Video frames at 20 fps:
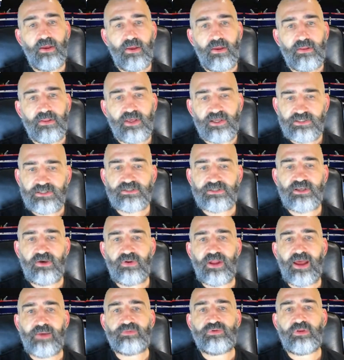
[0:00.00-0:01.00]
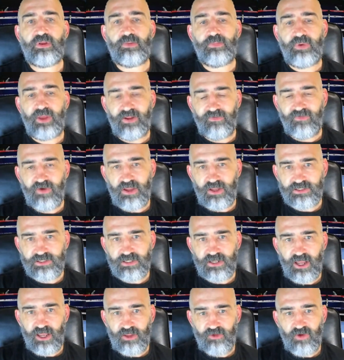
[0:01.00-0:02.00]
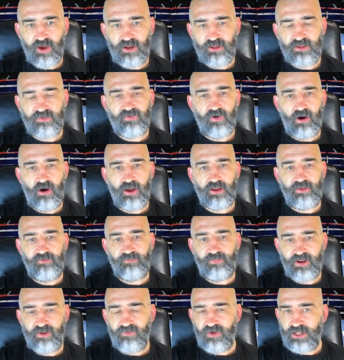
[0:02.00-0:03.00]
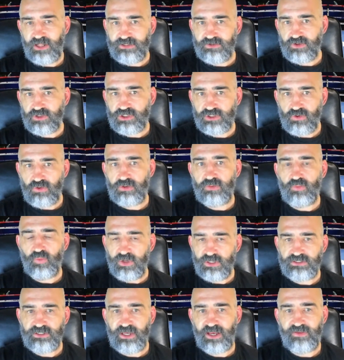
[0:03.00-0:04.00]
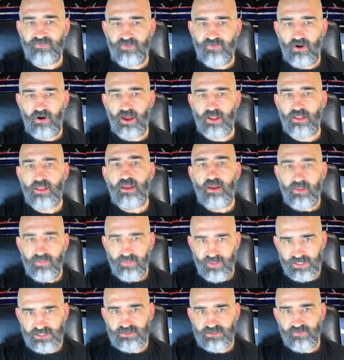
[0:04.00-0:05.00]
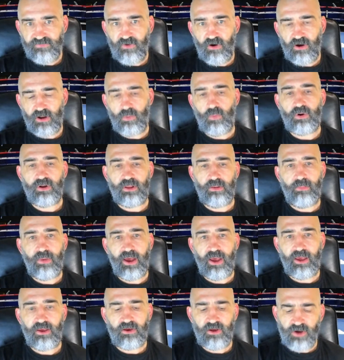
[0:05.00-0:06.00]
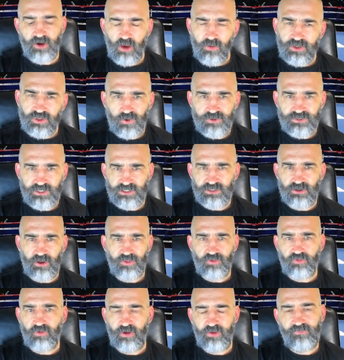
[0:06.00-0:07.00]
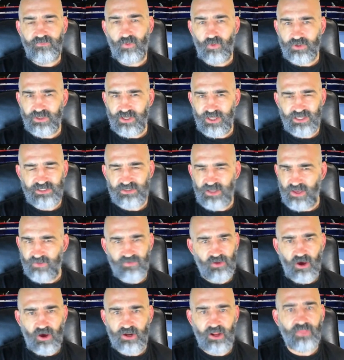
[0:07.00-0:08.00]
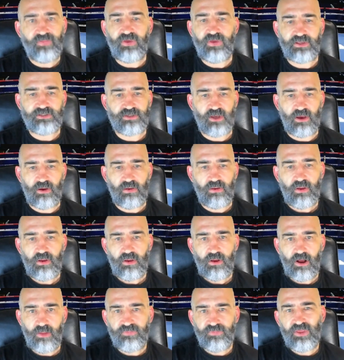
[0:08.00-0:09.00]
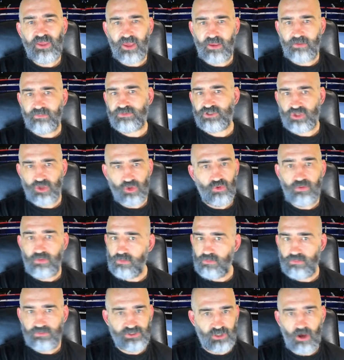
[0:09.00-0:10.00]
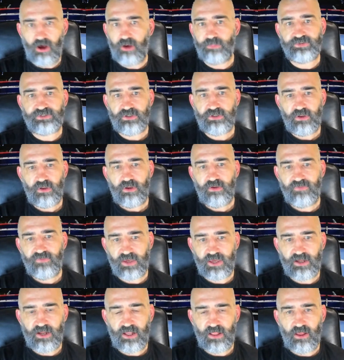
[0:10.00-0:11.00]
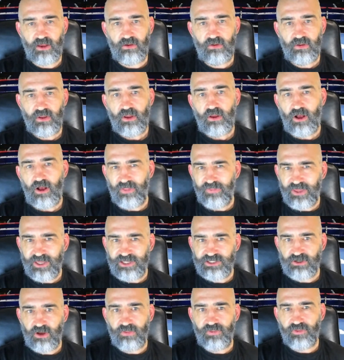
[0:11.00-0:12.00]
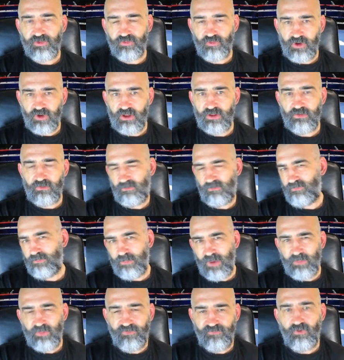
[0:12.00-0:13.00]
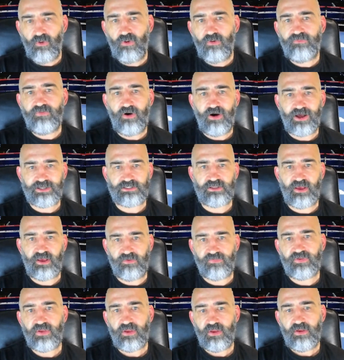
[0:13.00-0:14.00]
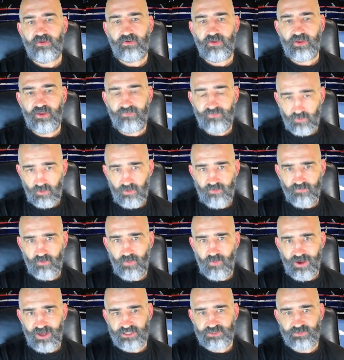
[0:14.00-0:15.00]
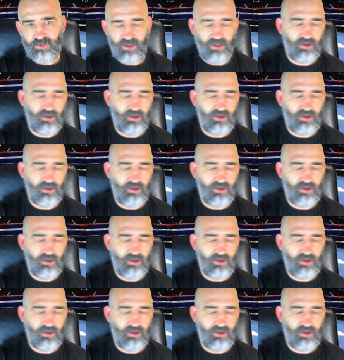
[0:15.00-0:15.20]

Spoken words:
let's just see what happens with the Benavidez and Andrade's fight. If Benavidez looks good and wins that fight, that's the fight I want in May. I know he talks he's got 3 or 4 years left. I don't think so. I'm thinking 2 tops for Canelo. I think he's got 3 or maybe 4 fights left, if you ask me,